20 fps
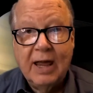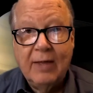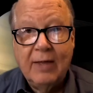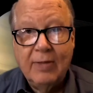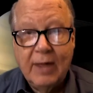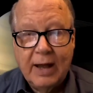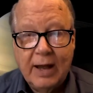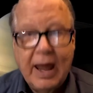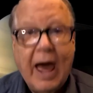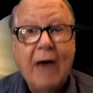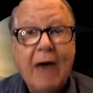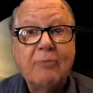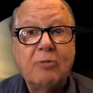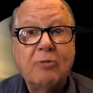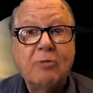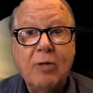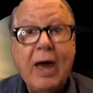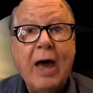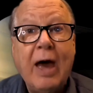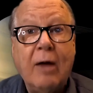And then
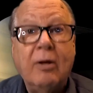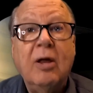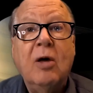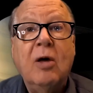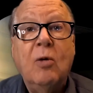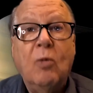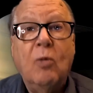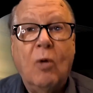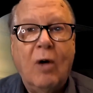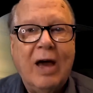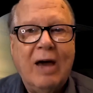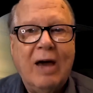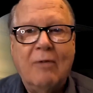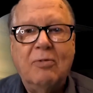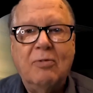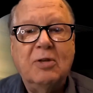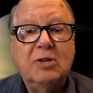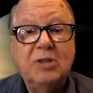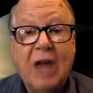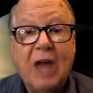after that, we'll
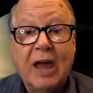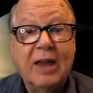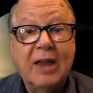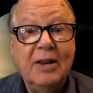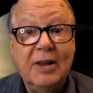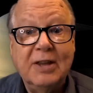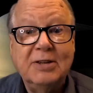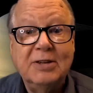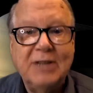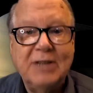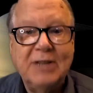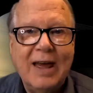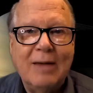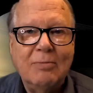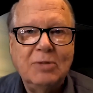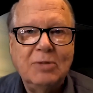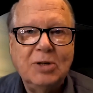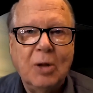have the second exam.